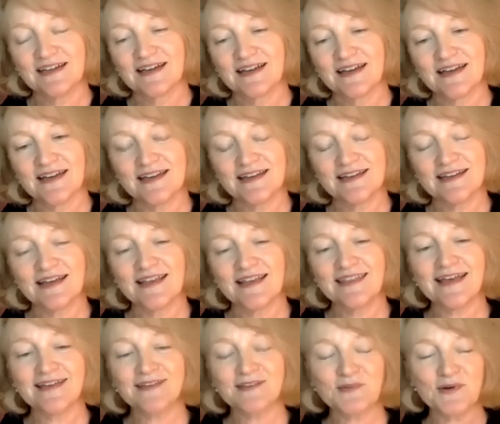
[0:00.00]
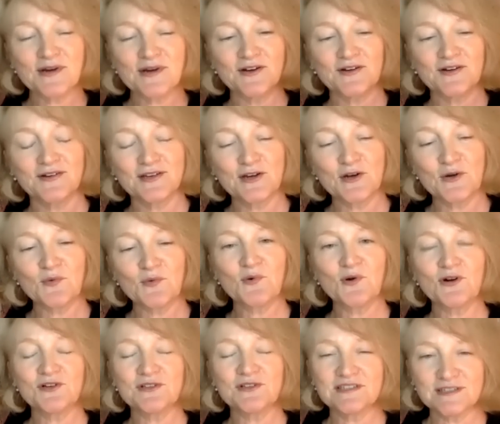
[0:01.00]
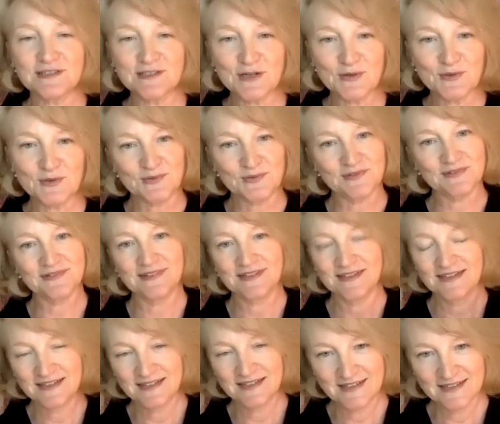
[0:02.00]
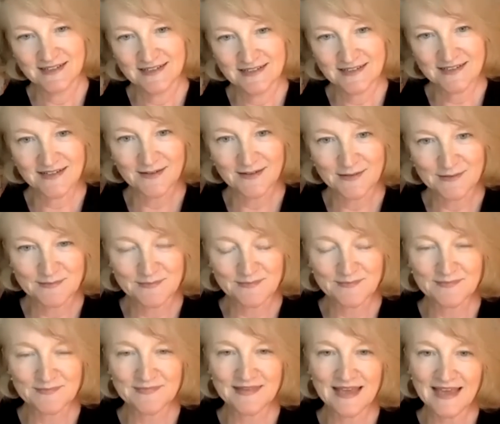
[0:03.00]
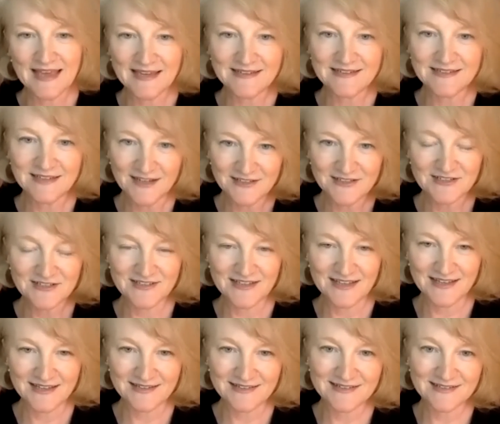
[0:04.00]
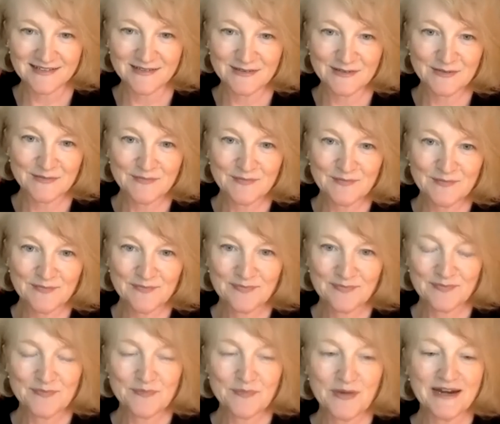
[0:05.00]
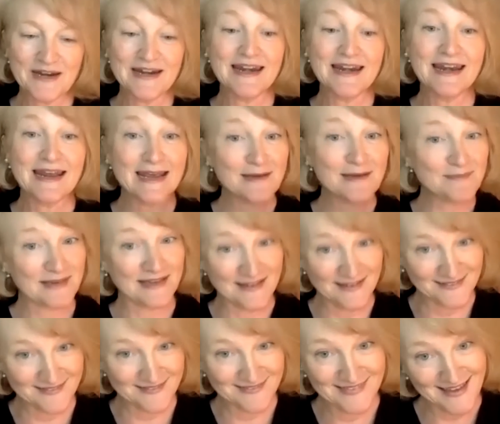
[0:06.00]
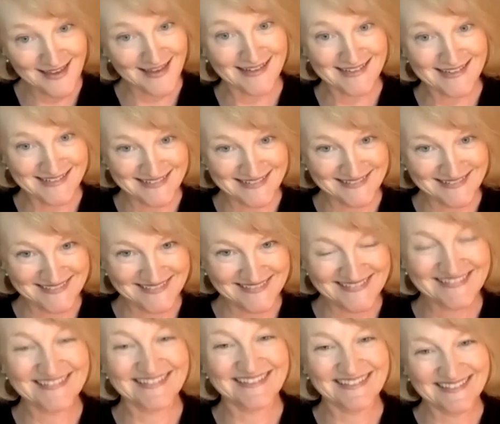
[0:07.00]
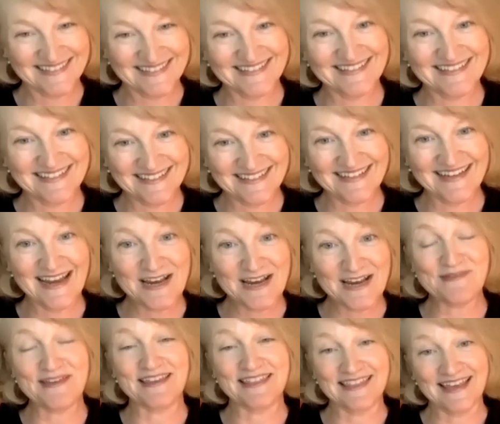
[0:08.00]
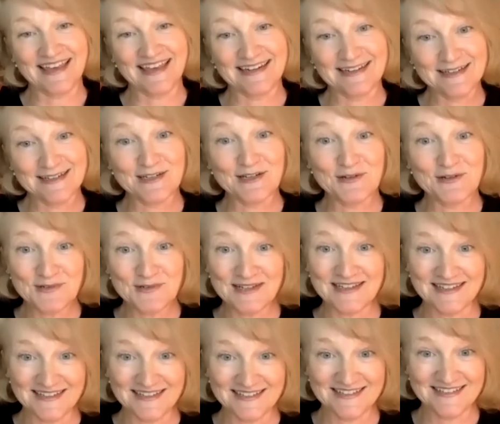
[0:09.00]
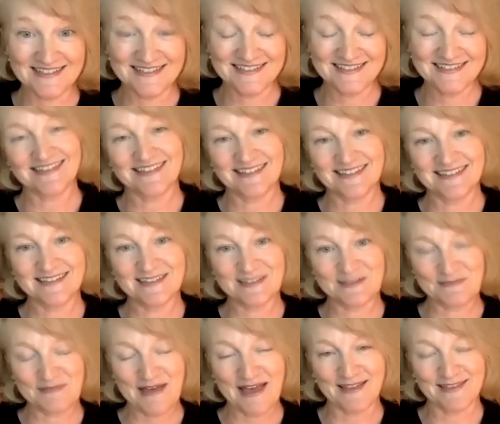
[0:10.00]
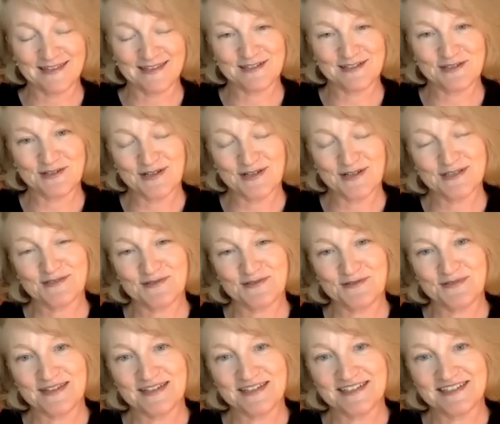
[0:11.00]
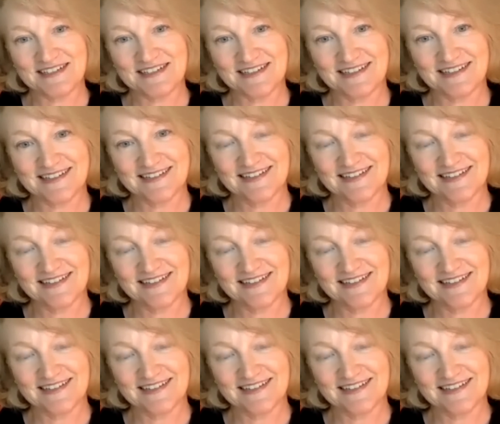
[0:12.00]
And that's where, you know, words alone can't touch that. But naming that and knowing it is the path to transformation.